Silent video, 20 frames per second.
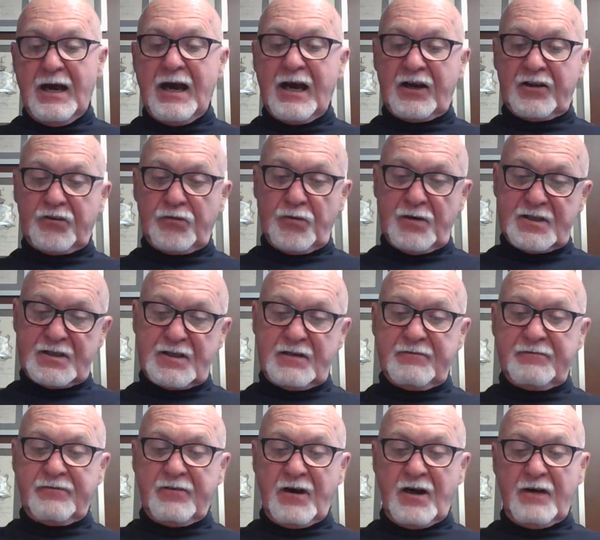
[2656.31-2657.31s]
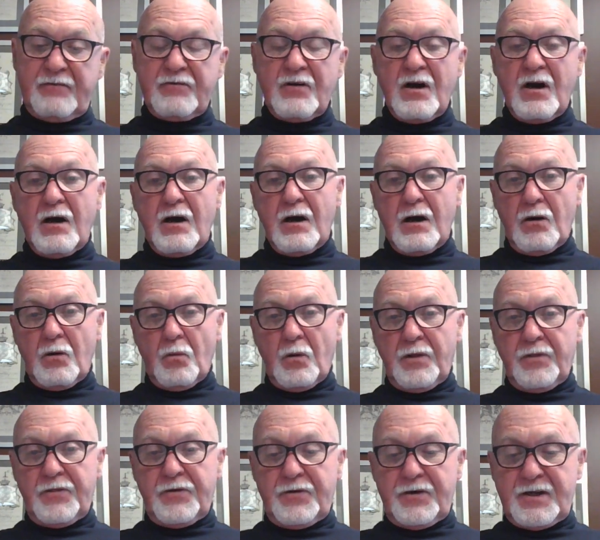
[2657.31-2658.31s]
Act 3, Scene 5,
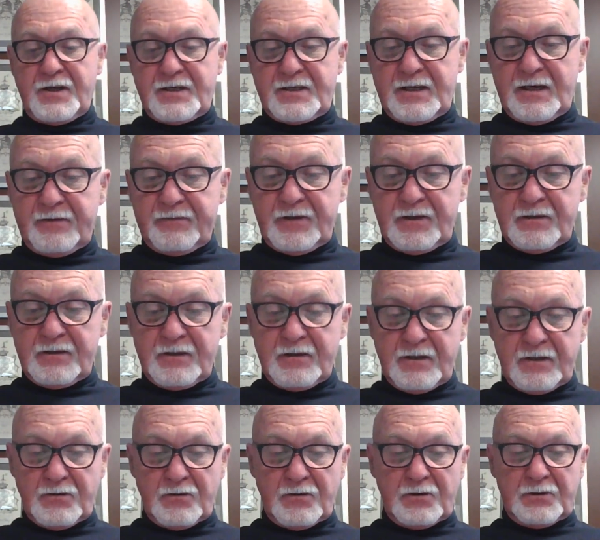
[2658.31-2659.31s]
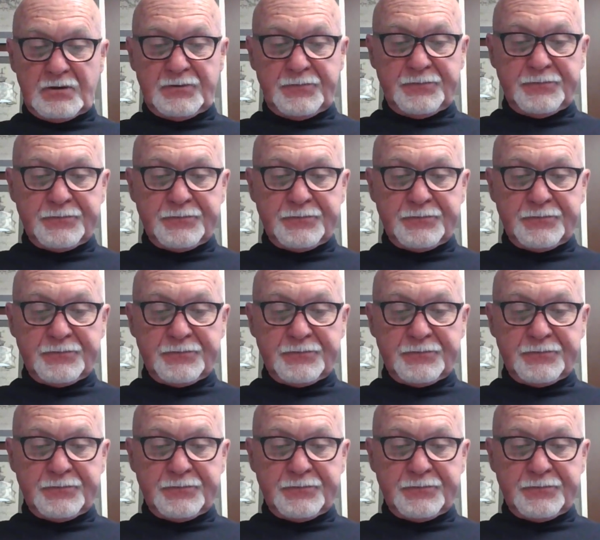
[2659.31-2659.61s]
137, and on.